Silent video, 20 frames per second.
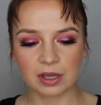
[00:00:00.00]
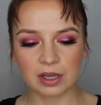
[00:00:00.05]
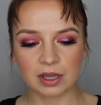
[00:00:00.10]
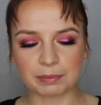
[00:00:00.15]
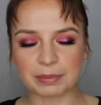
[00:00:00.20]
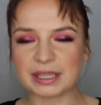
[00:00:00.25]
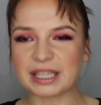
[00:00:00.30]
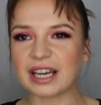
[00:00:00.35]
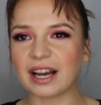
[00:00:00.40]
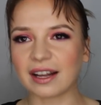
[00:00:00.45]

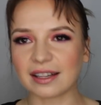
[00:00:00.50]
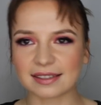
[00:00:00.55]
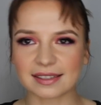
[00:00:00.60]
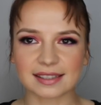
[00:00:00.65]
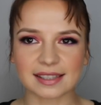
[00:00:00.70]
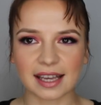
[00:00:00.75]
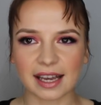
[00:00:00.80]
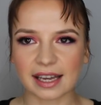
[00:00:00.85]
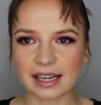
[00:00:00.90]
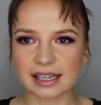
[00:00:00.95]

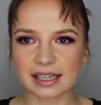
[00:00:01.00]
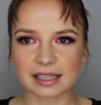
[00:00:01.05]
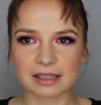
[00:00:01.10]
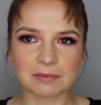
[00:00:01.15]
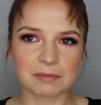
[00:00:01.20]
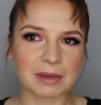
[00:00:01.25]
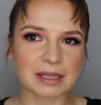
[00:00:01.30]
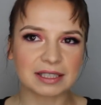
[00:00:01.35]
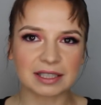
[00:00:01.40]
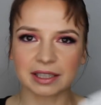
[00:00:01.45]
Beyonce
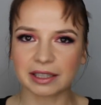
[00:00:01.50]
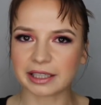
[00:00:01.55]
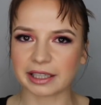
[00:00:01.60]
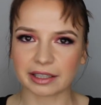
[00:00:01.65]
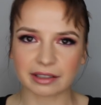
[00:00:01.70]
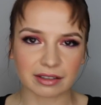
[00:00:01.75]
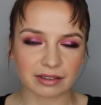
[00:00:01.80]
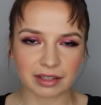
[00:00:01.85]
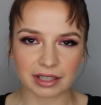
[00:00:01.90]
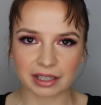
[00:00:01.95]
and
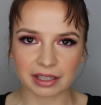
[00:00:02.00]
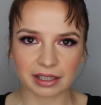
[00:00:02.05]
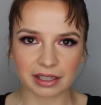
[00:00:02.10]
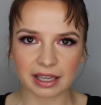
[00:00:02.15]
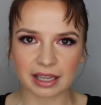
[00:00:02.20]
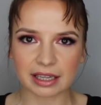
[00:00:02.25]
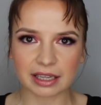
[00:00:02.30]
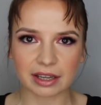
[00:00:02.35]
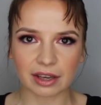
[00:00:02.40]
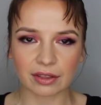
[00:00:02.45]
basically
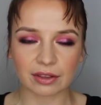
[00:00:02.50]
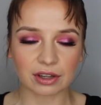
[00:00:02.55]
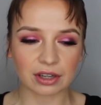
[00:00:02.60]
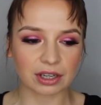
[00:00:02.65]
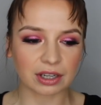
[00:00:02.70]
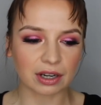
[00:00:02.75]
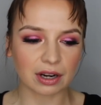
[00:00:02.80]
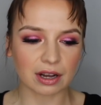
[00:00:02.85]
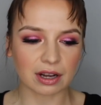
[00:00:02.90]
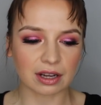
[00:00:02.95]
any
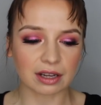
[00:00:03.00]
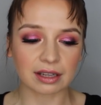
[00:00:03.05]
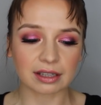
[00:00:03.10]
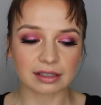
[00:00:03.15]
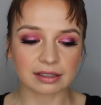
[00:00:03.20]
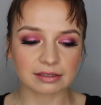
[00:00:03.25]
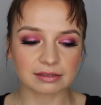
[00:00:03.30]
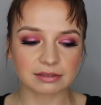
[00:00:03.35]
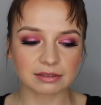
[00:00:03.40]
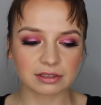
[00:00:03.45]

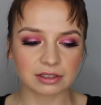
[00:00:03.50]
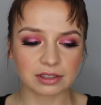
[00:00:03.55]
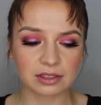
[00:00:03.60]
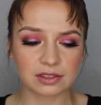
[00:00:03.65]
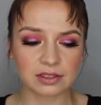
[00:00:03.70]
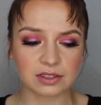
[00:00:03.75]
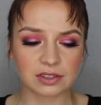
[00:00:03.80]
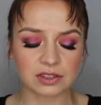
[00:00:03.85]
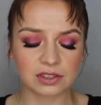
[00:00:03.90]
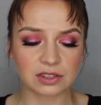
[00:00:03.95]
other
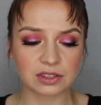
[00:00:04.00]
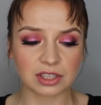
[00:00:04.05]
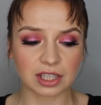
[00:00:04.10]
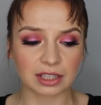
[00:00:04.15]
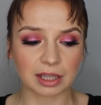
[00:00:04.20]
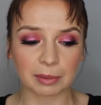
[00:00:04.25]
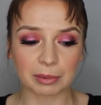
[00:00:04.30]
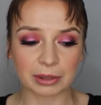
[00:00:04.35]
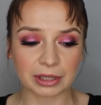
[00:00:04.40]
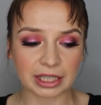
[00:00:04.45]

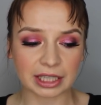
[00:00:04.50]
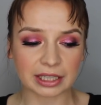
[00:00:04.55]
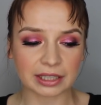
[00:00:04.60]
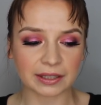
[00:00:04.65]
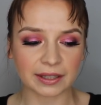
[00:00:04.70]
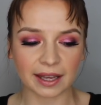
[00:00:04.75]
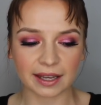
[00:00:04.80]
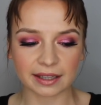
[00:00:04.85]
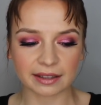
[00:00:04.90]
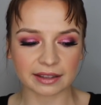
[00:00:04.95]
celebrity
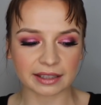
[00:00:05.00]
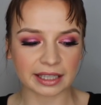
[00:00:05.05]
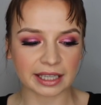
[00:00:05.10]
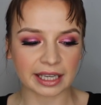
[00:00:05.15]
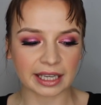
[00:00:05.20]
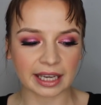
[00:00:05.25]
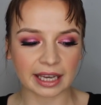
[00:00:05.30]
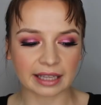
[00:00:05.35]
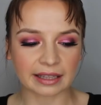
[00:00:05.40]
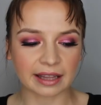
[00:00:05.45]
client that
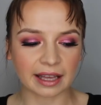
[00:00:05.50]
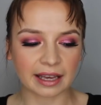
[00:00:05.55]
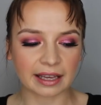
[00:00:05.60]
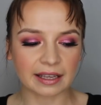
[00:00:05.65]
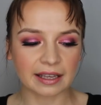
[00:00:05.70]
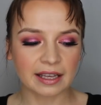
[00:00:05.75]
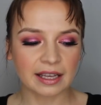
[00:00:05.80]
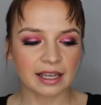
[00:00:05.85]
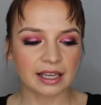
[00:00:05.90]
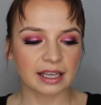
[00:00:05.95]
he had,
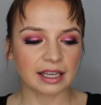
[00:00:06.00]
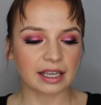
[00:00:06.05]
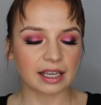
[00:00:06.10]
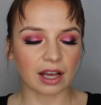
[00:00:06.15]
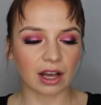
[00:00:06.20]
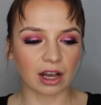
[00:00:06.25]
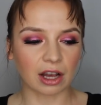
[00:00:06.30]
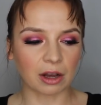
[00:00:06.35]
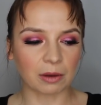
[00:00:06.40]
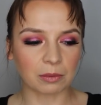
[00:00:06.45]
that
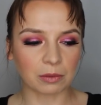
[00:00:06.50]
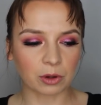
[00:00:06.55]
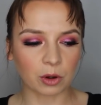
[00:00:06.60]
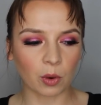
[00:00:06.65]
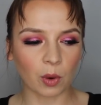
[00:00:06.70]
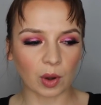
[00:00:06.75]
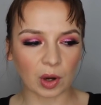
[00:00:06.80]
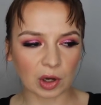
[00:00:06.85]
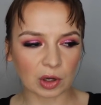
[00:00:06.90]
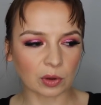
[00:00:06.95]

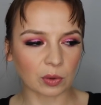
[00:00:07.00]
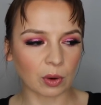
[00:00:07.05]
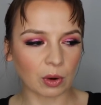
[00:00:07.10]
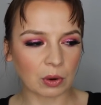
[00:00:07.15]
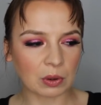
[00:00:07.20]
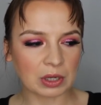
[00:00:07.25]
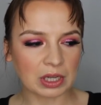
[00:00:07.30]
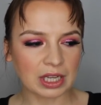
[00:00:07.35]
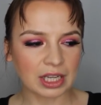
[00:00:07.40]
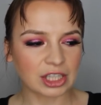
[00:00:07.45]
quote
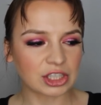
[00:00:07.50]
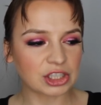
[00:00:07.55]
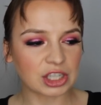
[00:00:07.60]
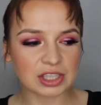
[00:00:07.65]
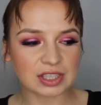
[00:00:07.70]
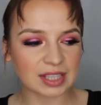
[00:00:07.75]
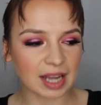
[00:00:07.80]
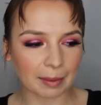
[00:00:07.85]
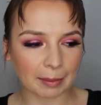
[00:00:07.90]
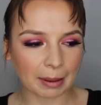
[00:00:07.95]
unquote,
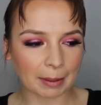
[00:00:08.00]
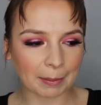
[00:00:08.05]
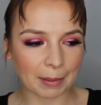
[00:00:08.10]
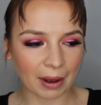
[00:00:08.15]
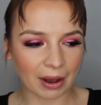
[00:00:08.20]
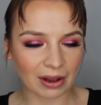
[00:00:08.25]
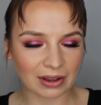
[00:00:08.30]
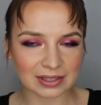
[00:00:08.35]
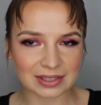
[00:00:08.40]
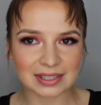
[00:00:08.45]
"She's not my
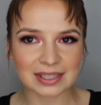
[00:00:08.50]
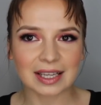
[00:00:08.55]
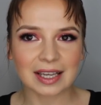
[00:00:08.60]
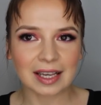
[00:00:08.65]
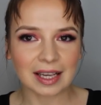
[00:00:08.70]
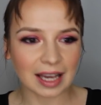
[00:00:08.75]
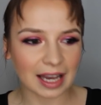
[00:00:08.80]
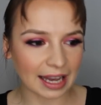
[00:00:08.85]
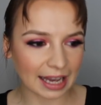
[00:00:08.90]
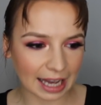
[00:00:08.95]
boss,
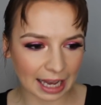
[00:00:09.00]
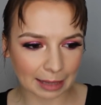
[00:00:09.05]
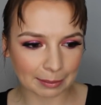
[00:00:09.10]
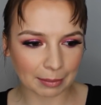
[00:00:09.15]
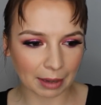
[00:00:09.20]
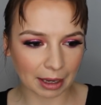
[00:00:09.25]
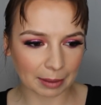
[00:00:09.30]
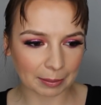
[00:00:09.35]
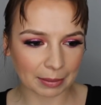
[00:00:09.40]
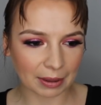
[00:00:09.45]

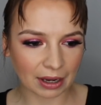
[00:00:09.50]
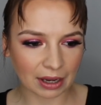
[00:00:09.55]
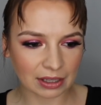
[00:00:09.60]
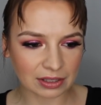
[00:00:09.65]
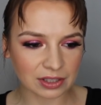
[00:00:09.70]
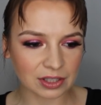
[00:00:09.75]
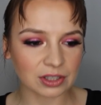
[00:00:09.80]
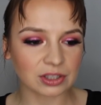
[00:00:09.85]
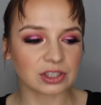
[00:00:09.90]
I'm my boss.